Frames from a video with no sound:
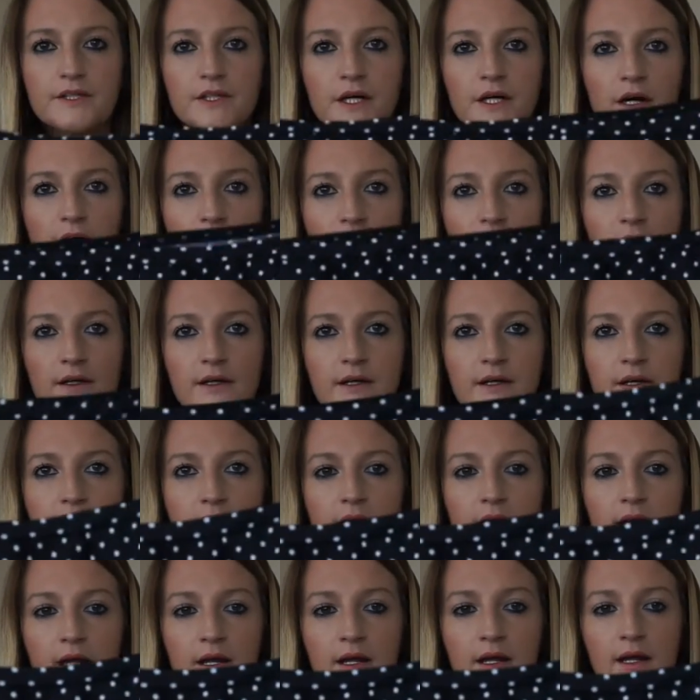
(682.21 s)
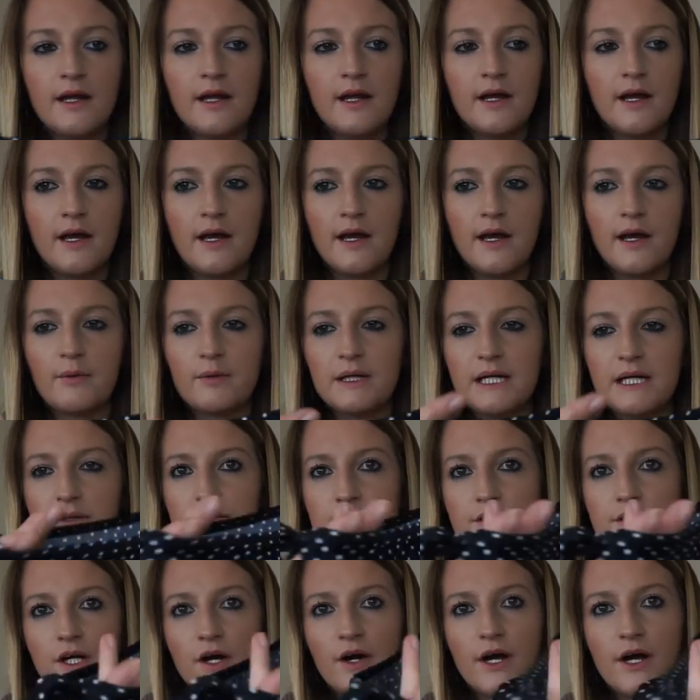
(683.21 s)
dot with little
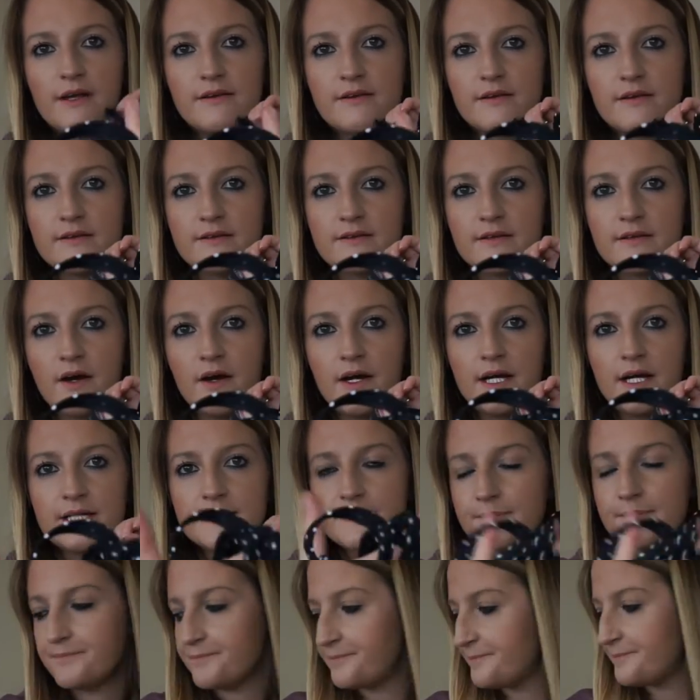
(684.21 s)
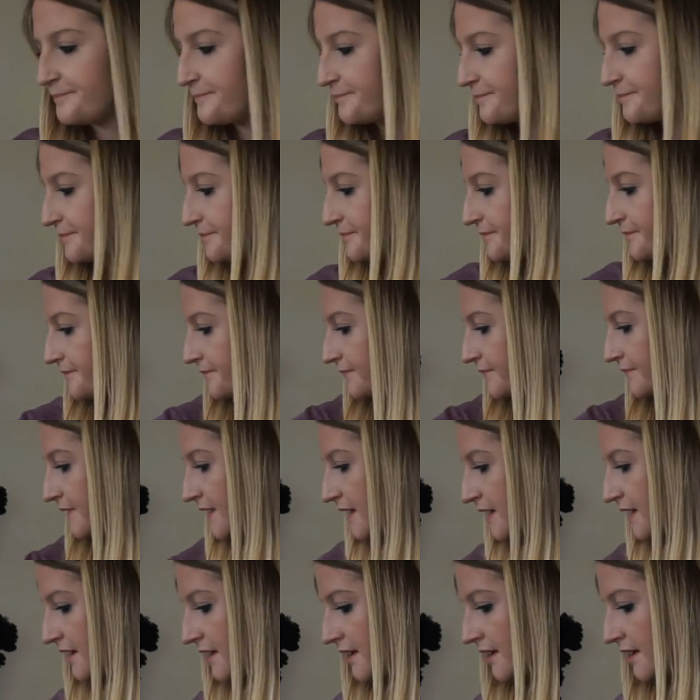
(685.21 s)
ties at the side.
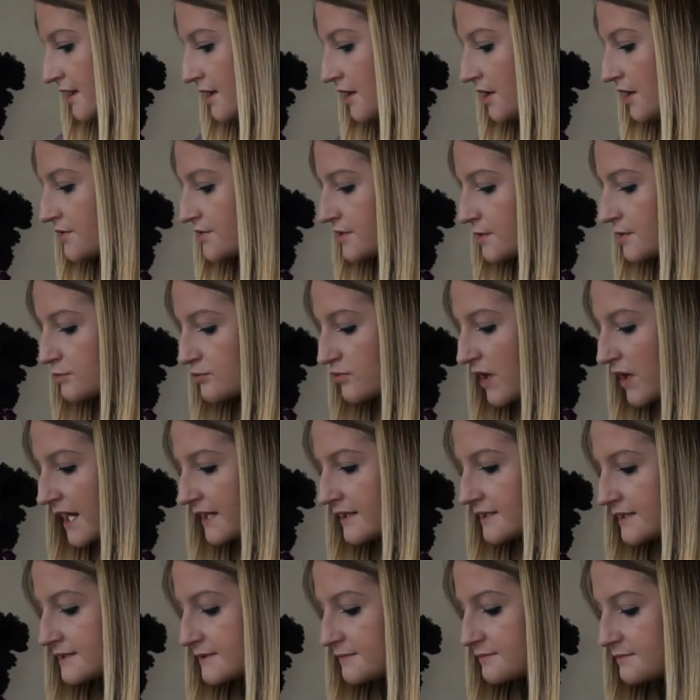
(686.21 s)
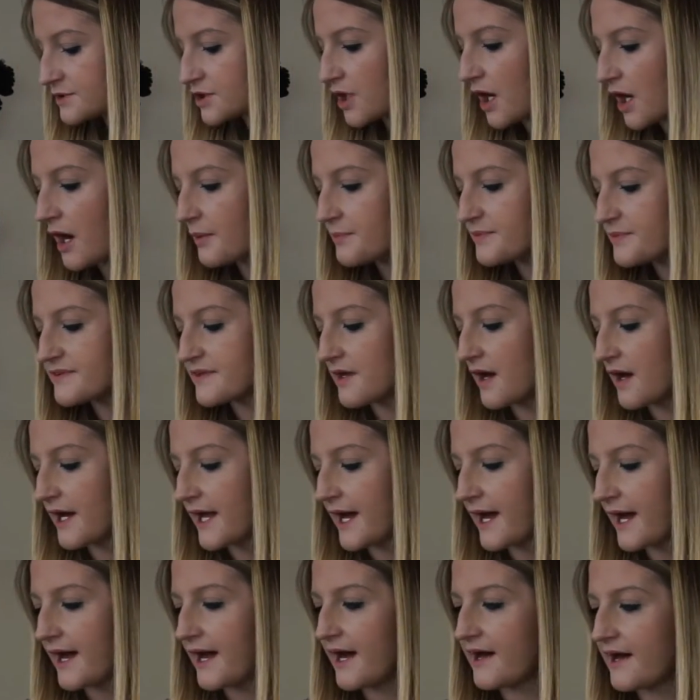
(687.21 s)
Some random tops that I
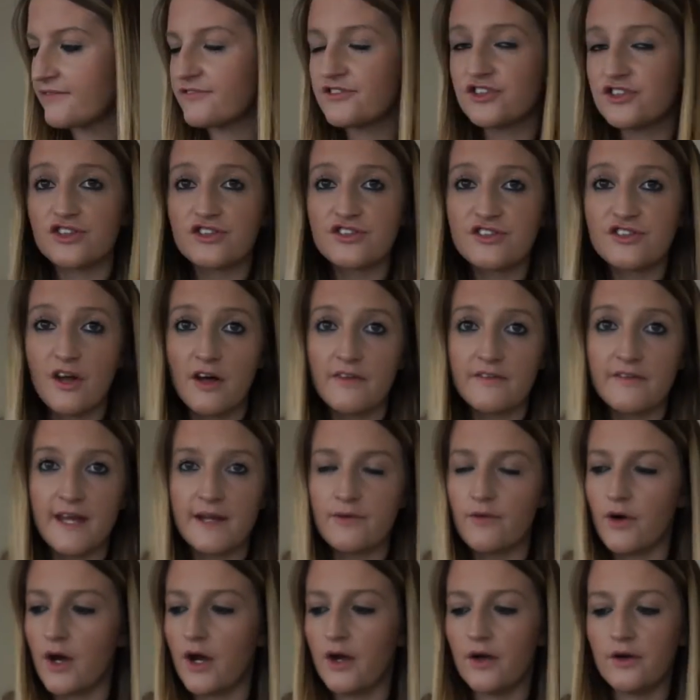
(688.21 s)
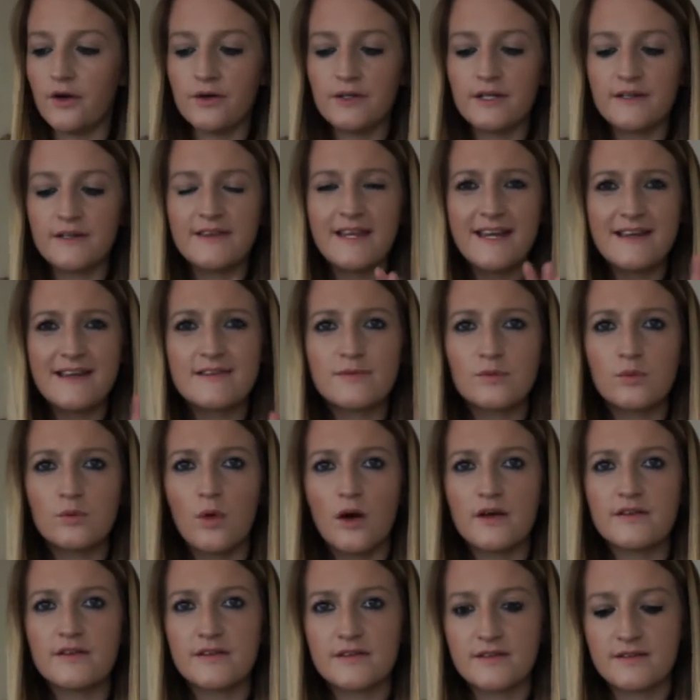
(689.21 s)
have just on their own. This
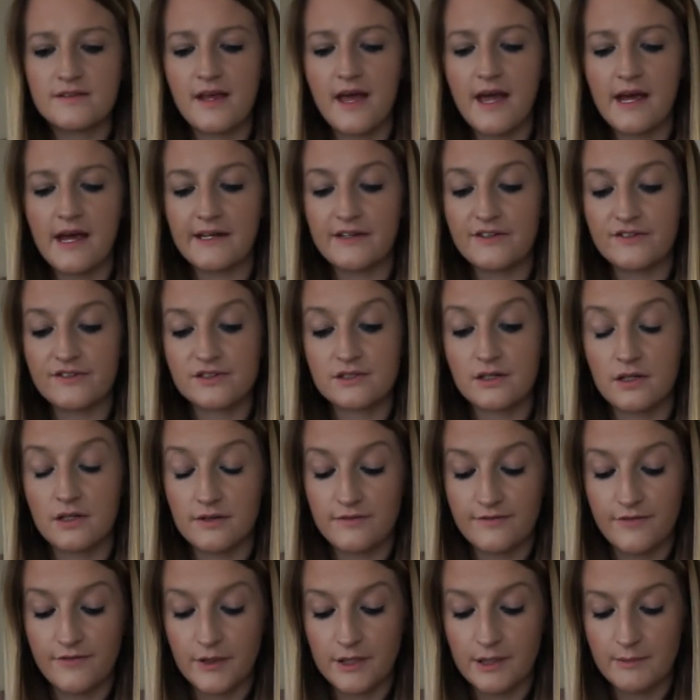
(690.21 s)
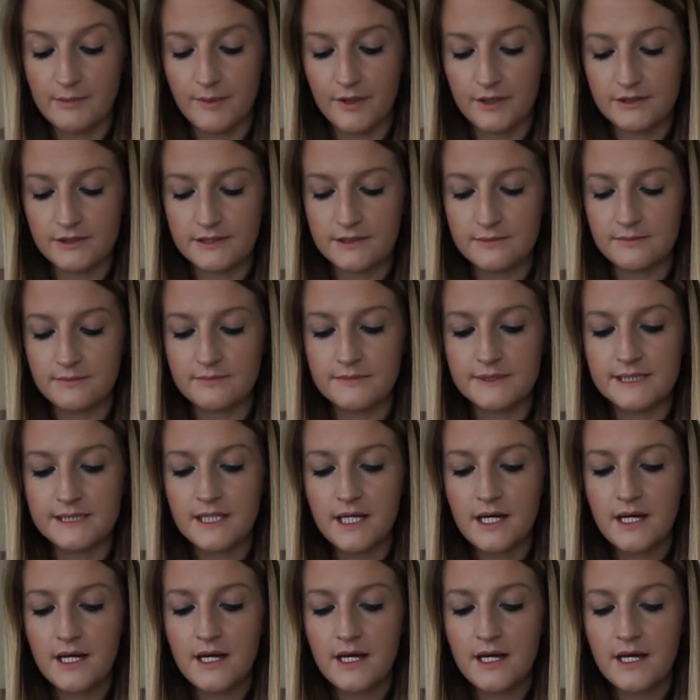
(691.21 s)
was a set and I just can't find the bottoms.